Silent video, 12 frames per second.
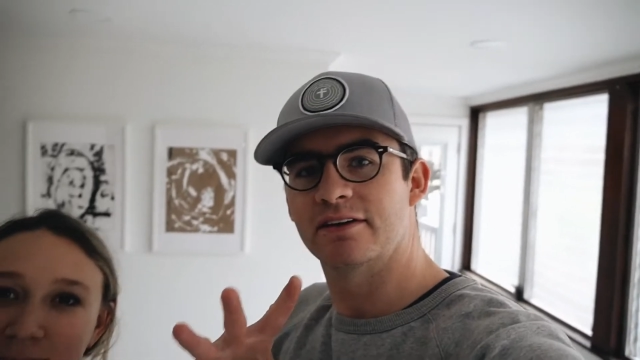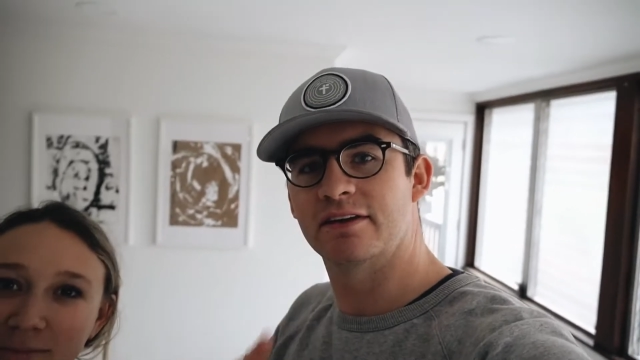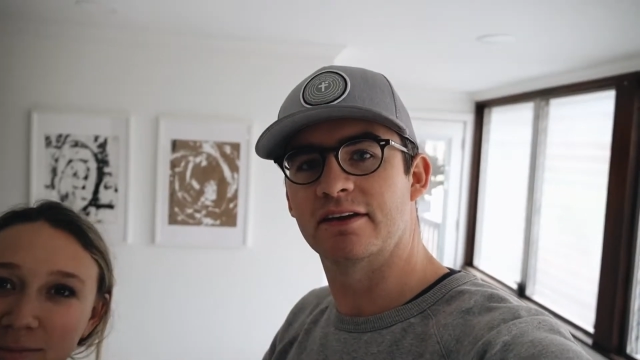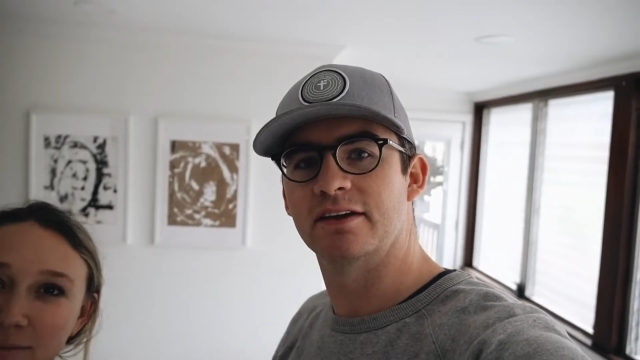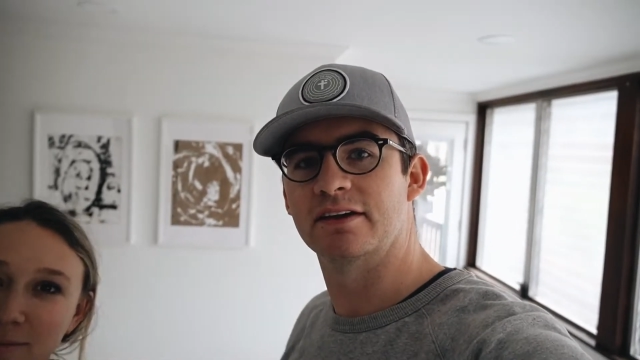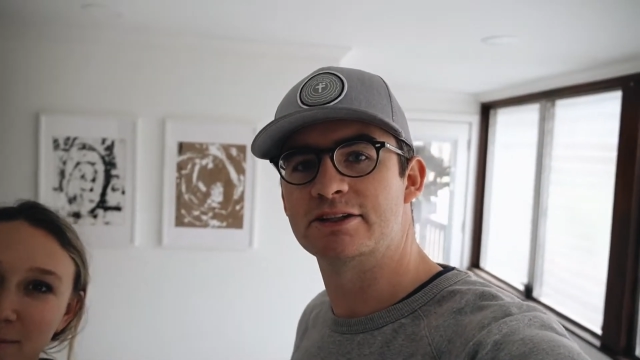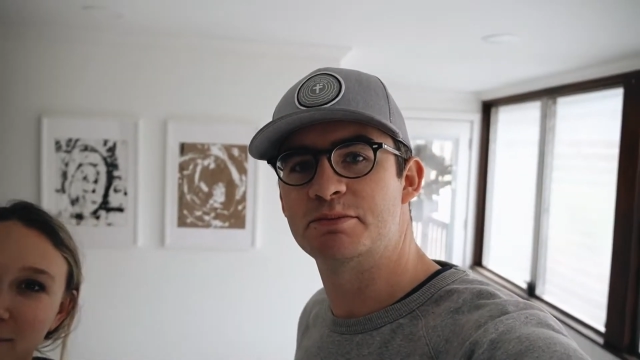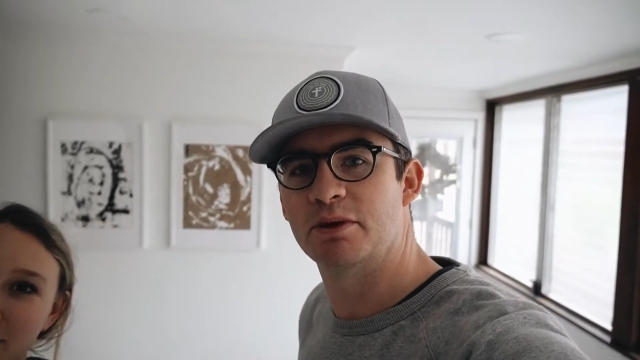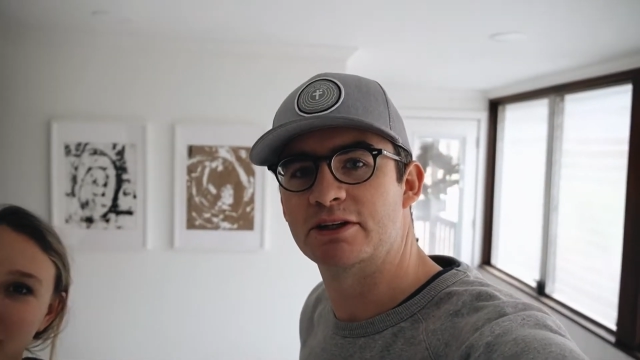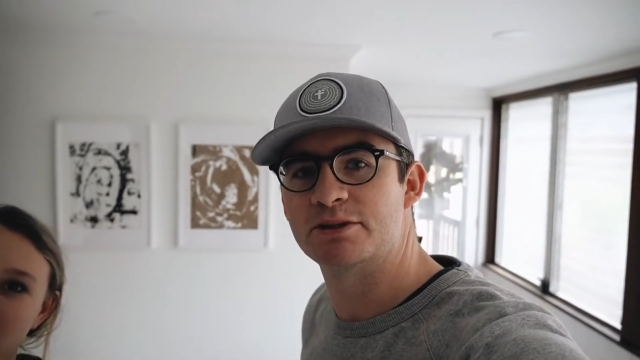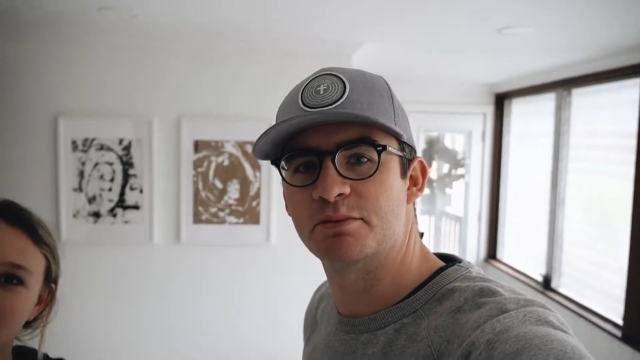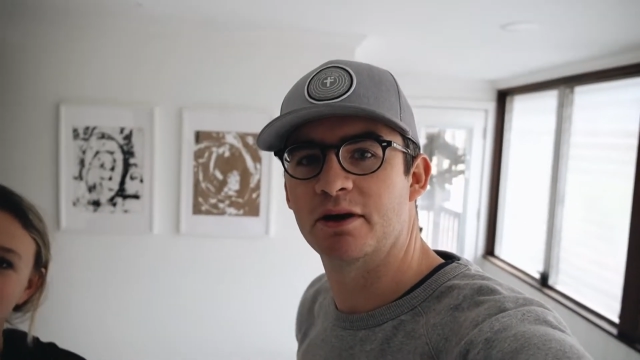the
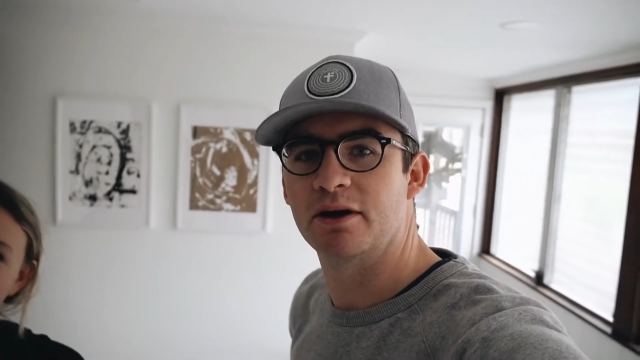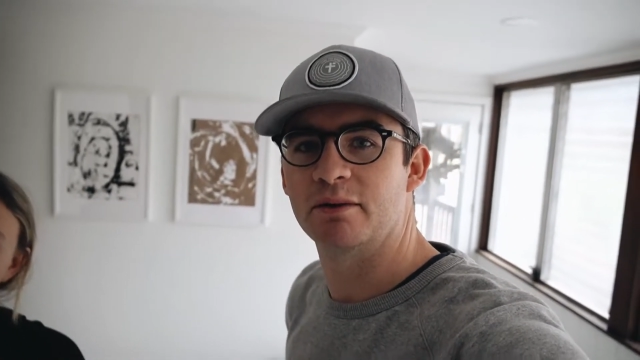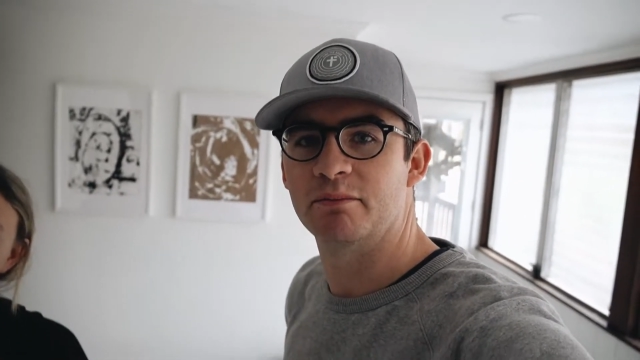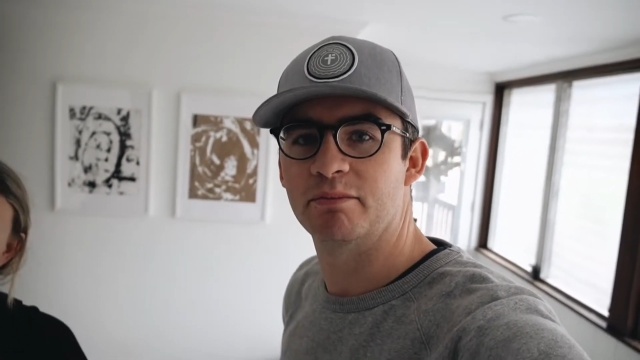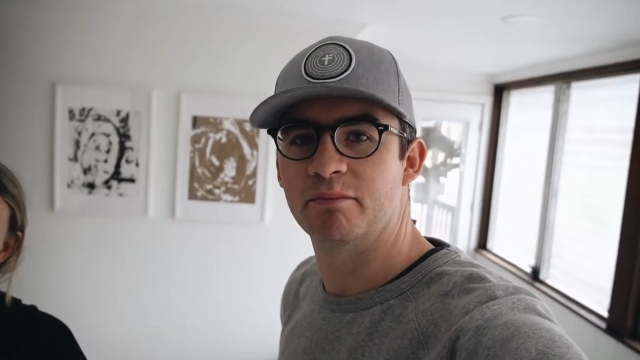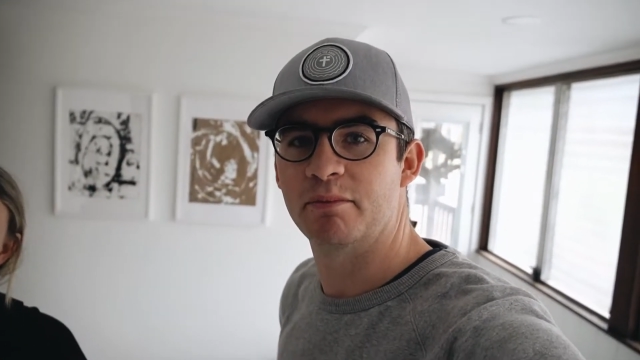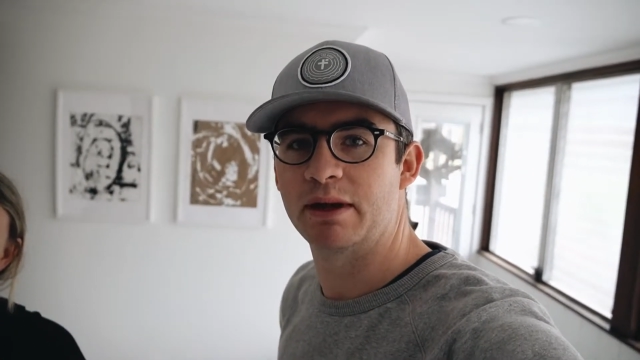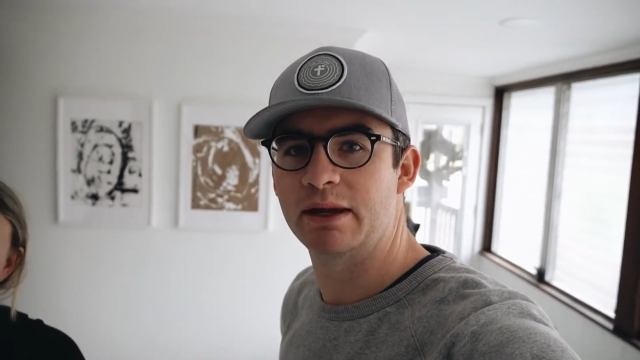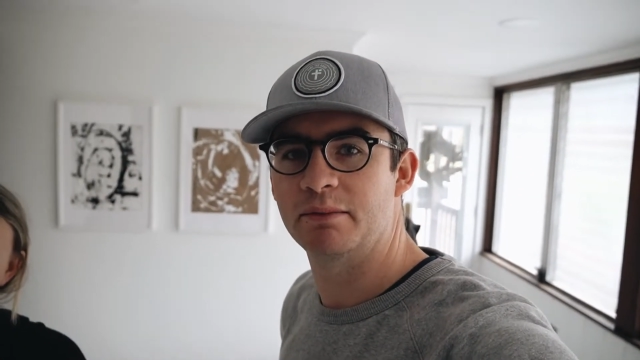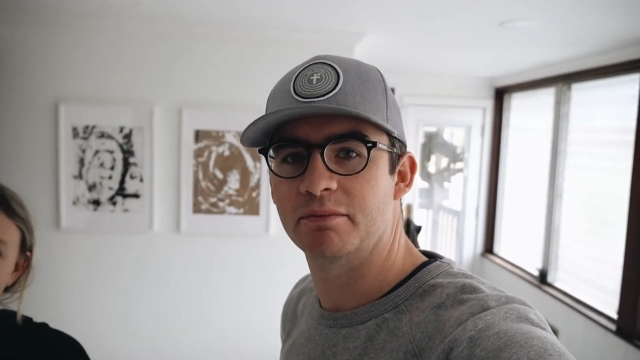SpongeBob meme